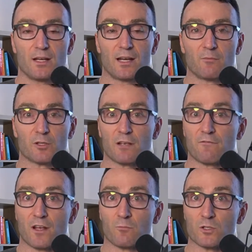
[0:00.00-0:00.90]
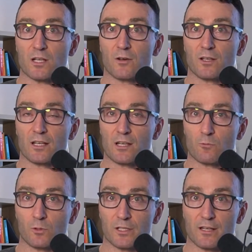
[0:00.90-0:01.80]
and what they found was they were
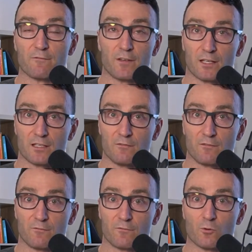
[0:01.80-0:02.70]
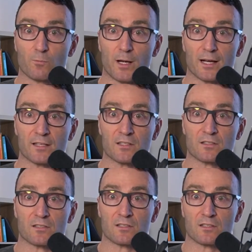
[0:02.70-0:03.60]
equally effective for
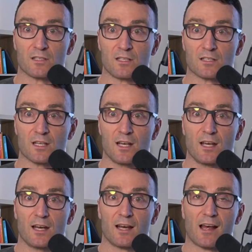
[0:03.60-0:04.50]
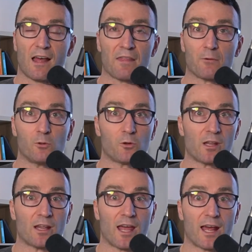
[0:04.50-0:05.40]
Parkinson's disease, uh, and they were
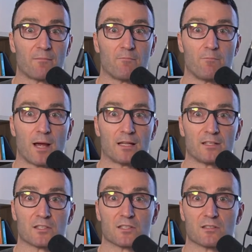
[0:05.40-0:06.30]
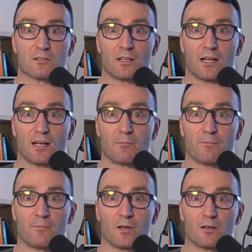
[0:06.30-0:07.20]
looking at balance
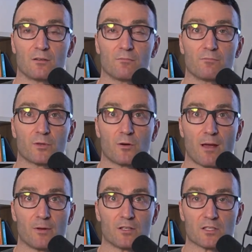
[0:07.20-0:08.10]
um, parameters.